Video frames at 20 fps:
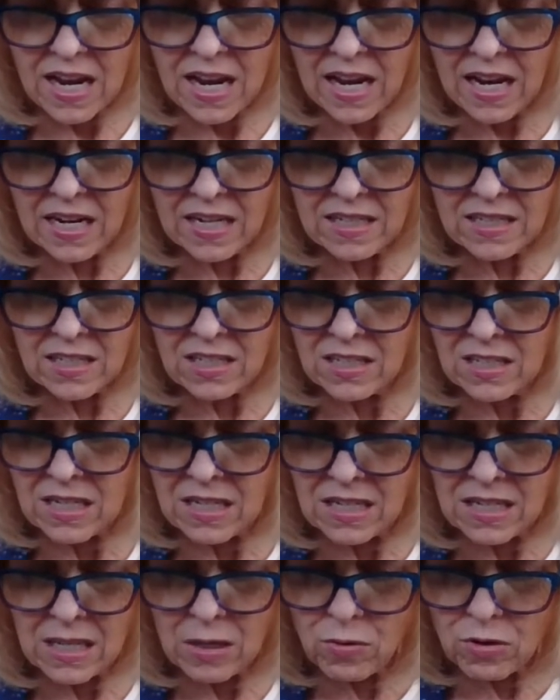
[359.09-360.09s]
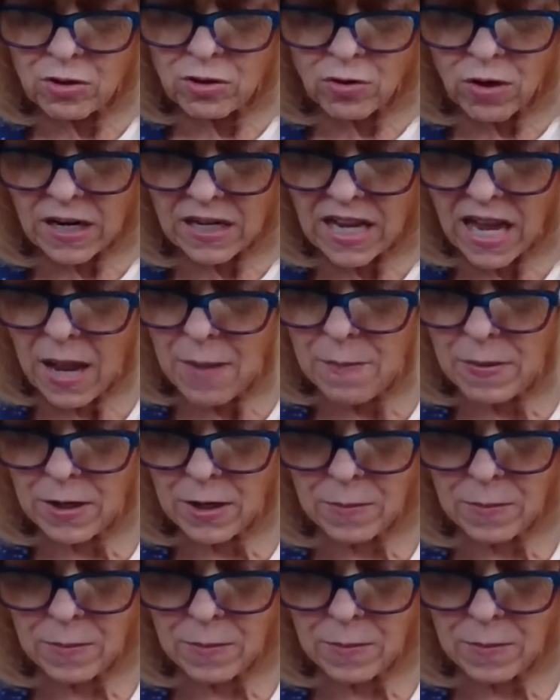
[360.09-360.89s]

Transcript: "And he would try to have better